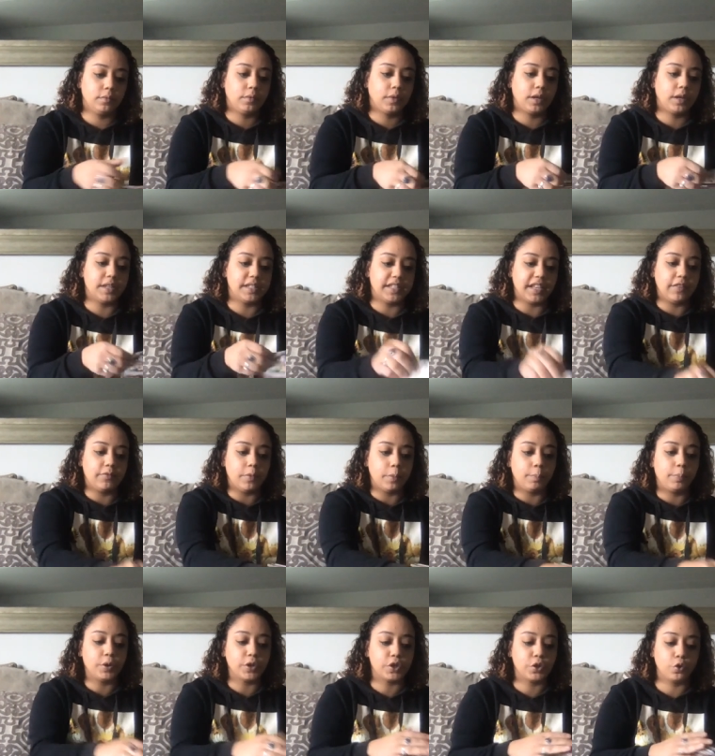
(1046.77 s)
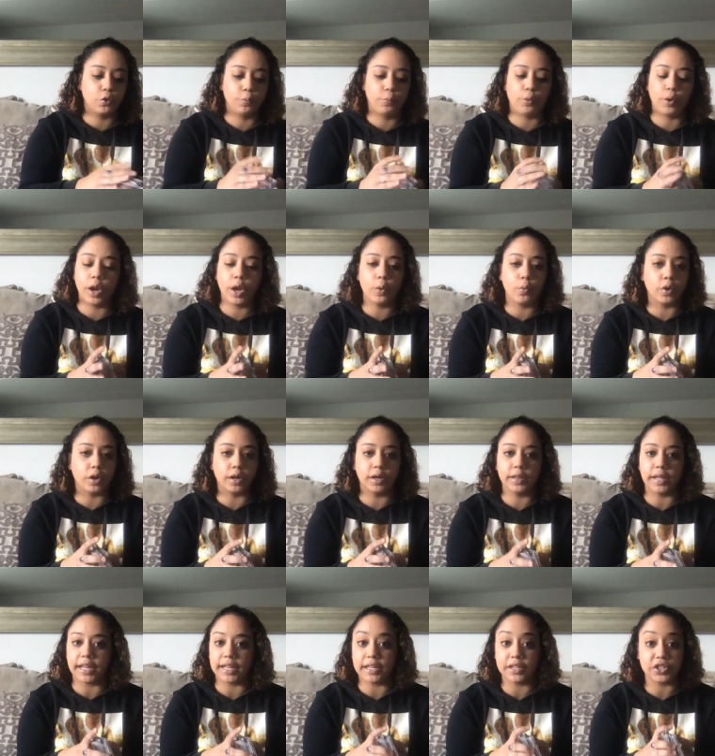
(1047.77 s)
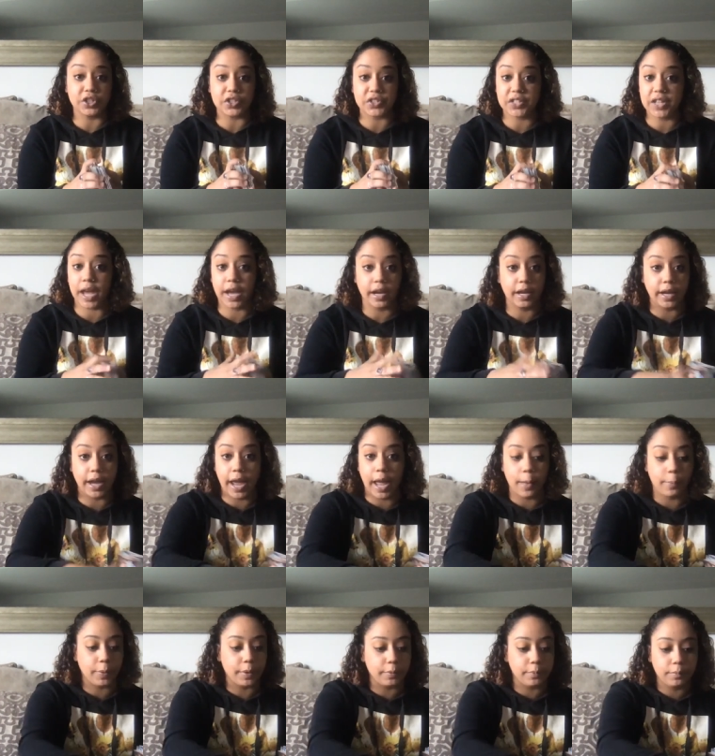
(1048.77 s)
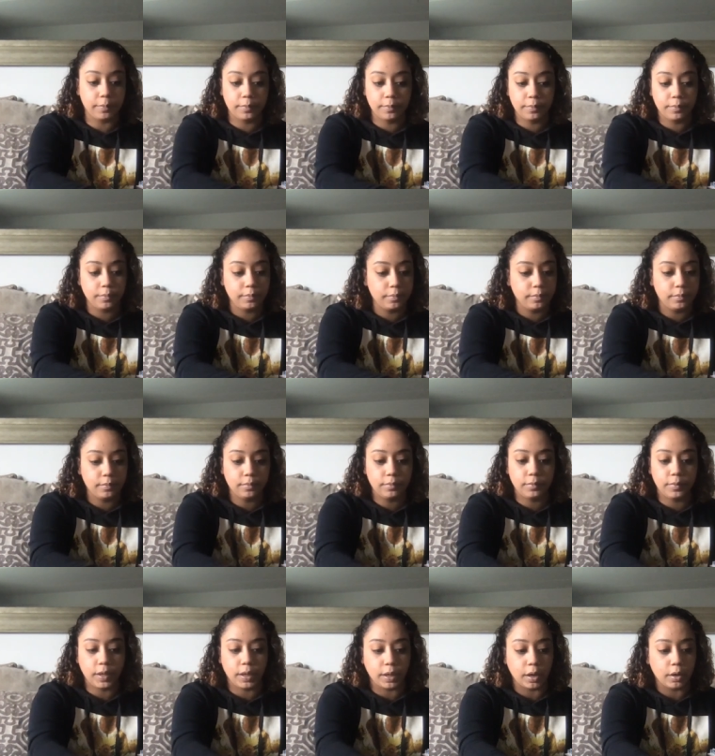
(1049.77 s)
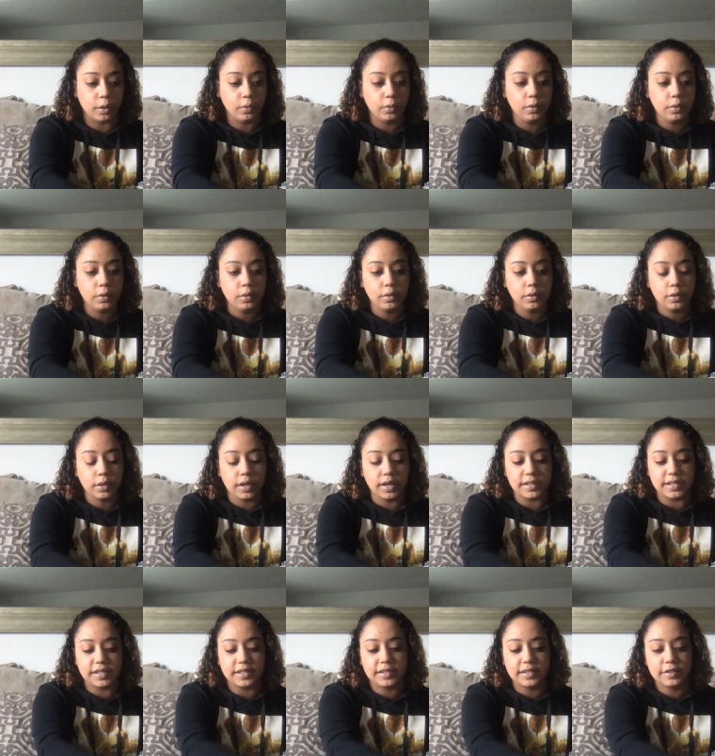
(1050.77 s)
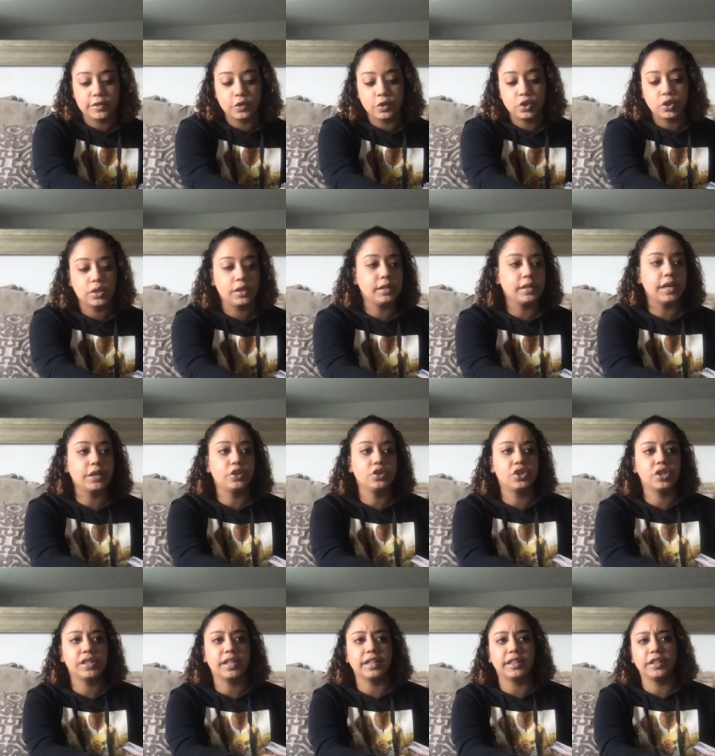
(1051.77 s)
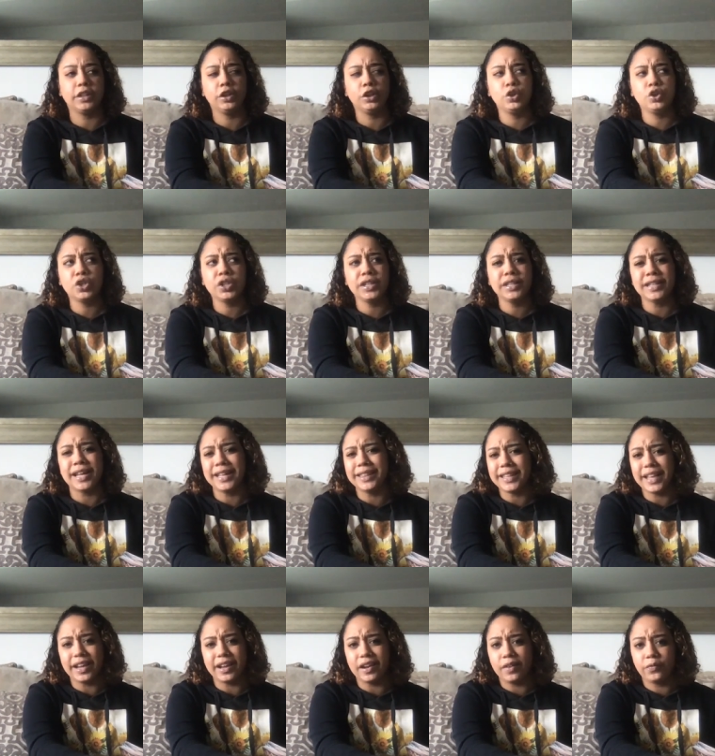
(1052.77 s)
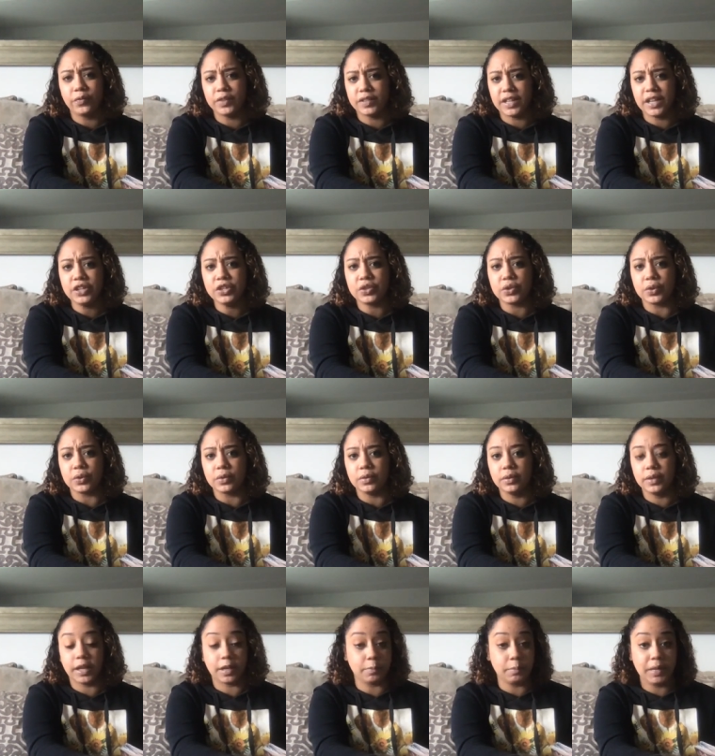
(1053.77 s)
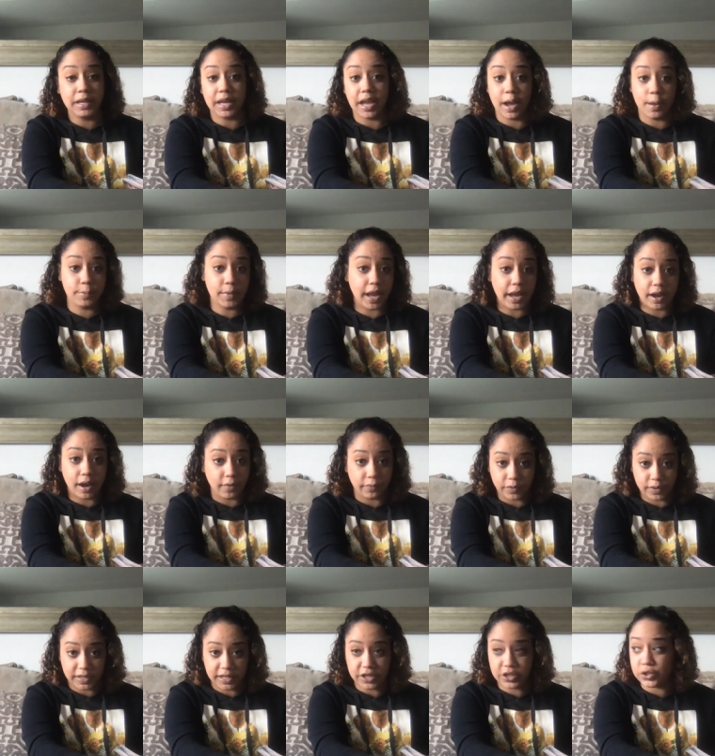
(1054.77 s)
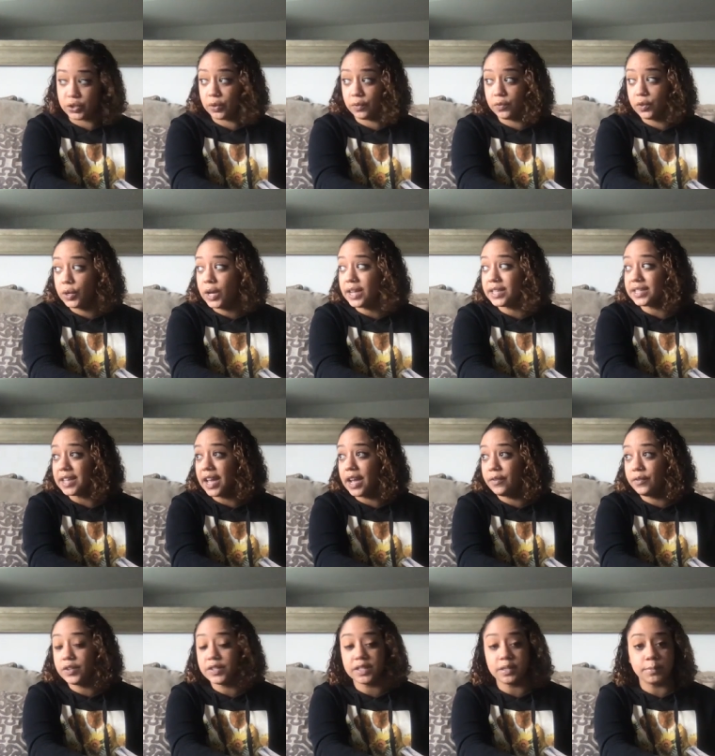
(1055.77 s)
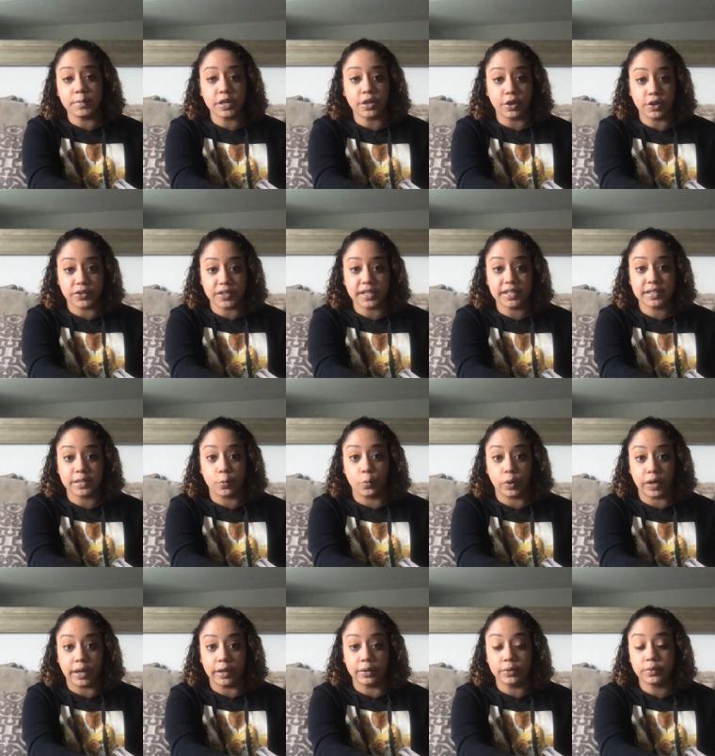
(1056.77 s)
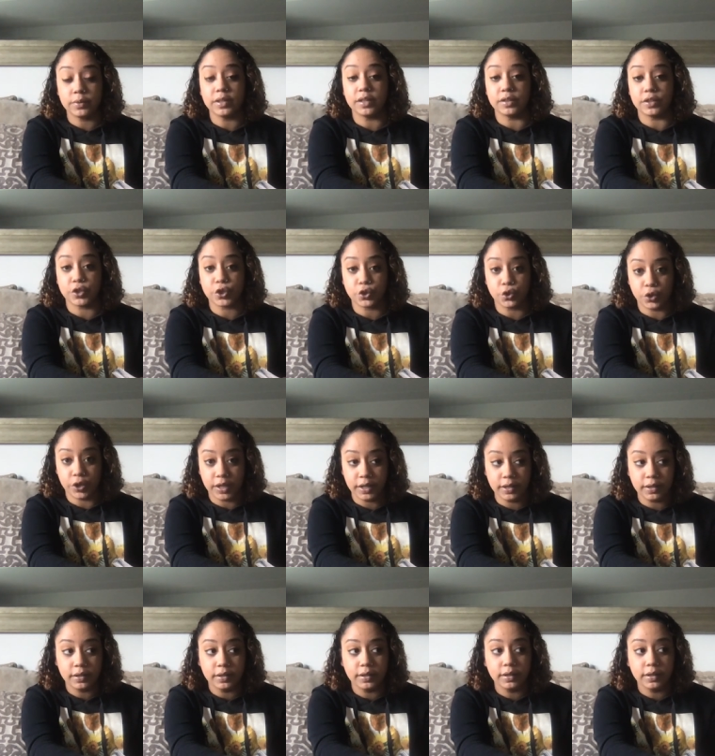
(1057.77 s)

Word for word: because they've been pushed to a point where, like, it's just not going to happen, you know? Because this is usually an energy that they're usually not that confrontational. Like me, I'm not confrontational. If you guys ever see me cursing someone out in the street,